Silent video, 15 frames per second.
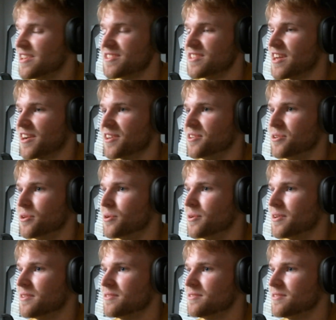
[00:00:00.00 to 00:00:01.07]
He's not gonna do
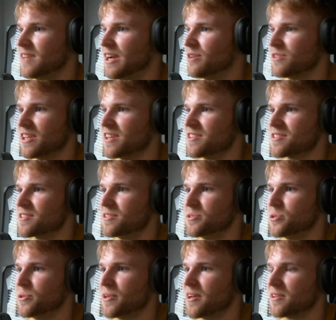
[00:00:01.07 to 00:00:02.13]
it. I don't think he's gonna
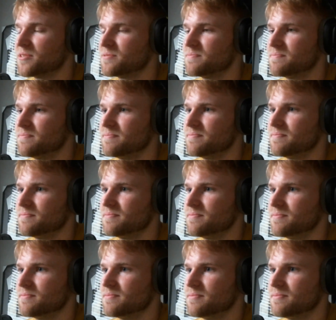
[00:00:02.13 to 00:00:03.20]
do that. You're a coward.
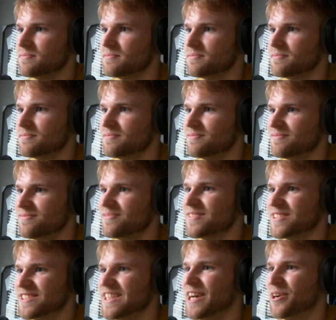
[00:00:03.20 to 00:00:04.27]

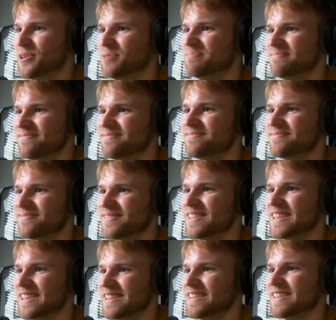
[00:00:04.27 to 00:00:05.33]
Tell him.
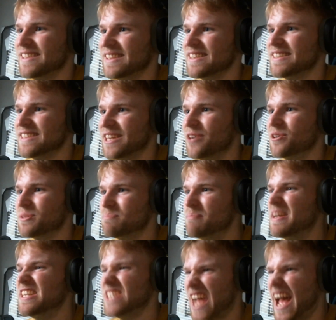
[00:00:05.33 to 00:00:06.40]
Coward. Tell his
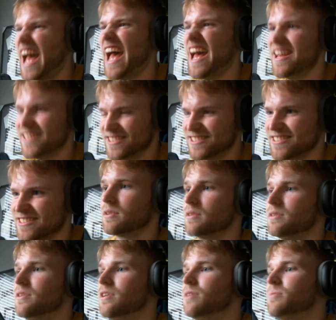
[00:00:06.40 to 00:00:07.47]
bitch.
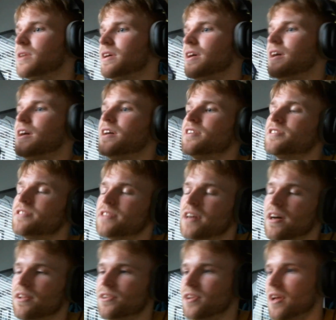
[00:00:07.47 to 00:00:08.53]
Oh my gosh,
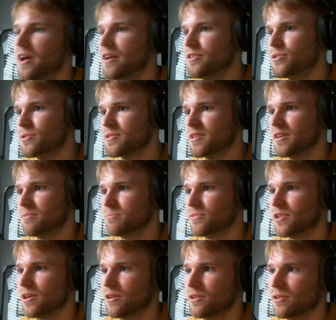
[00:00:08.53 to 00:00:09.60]
Tyler, you gotta do something,
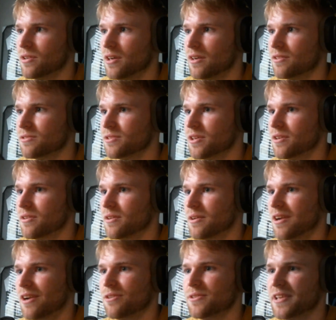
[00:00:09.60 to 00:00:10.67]
bro. I don't
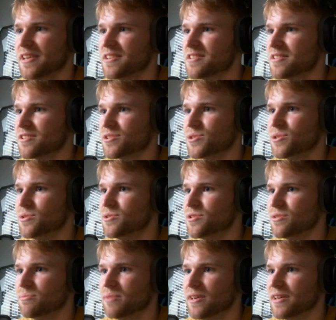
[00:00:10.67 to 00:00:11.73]
know. I don't think he's gonna
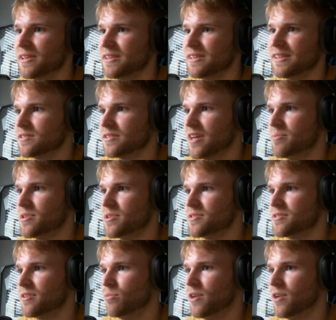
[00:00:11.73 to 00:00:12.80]
shoot you, but there's gotta be
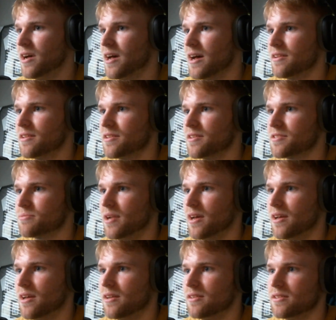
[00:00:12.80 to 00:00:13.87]
some way out of this,
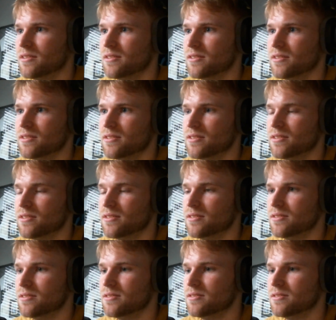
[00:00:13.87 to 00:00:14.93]
man. It's sir,
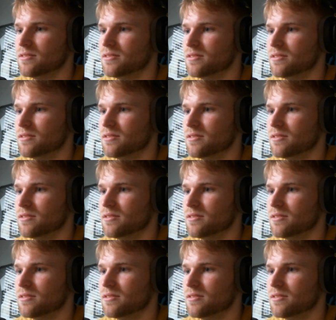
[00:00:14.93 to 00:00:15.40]
let's go.